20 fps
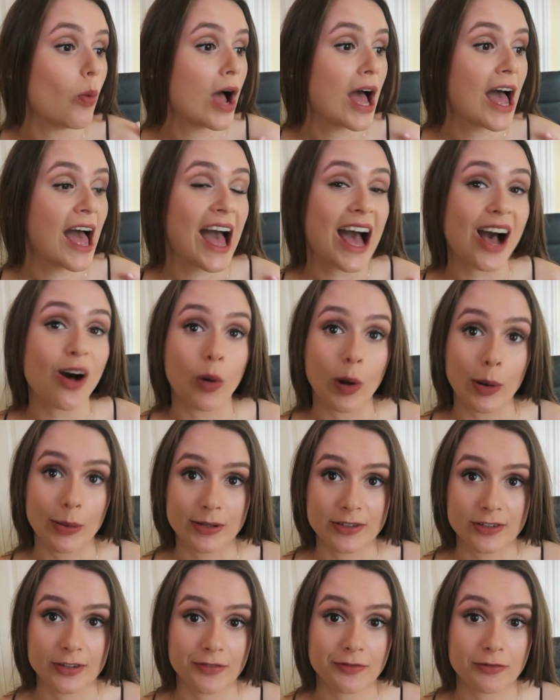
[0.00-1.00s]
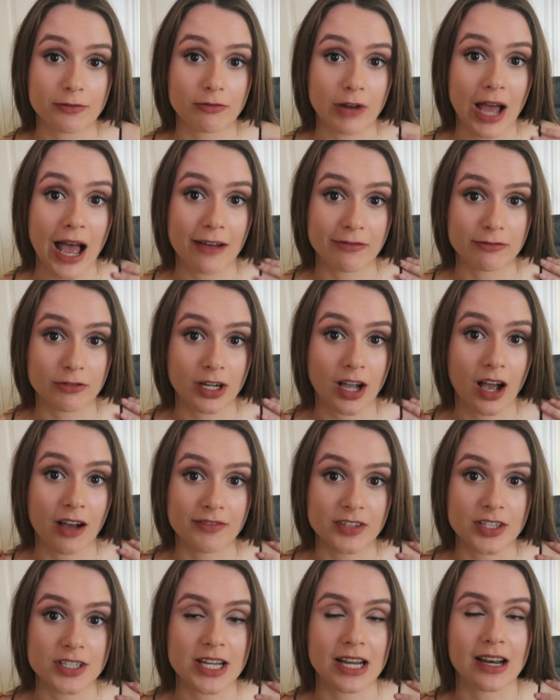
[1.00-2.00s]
how I would have recovered,